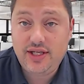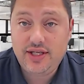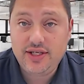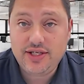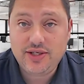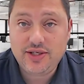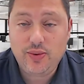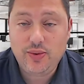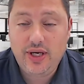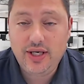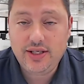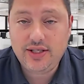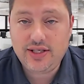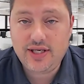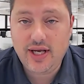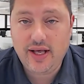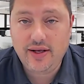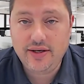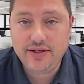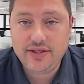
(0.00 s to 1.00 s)
this week to
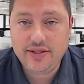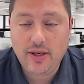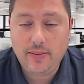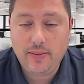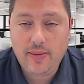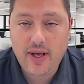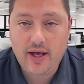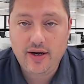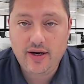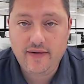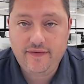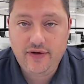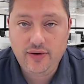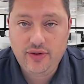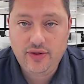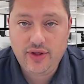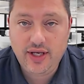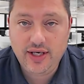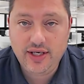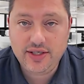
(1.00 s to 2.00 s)
tell us about a few
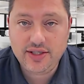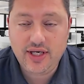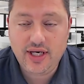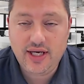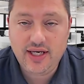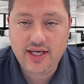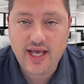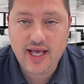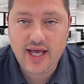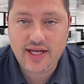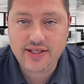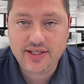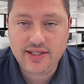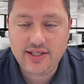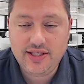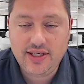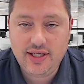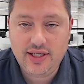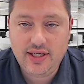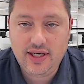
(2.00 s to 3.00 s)
things in
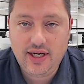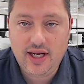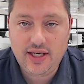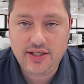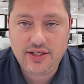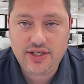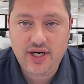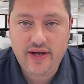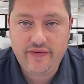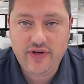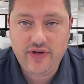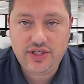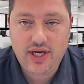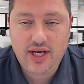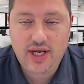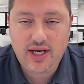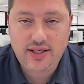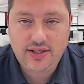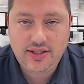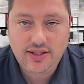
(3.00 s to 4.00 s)
Kensington and Chevy
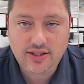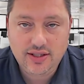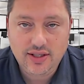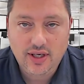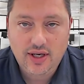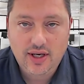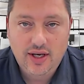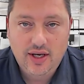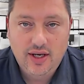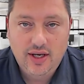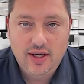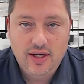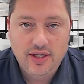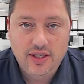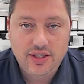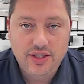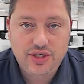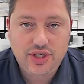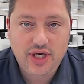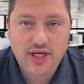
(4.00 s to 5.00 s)
Chase.
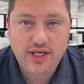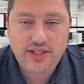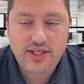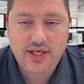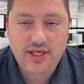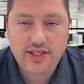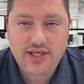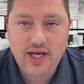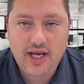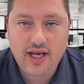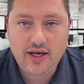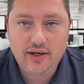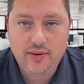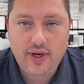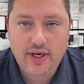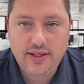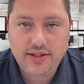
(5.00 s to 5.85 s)
JT, take it away,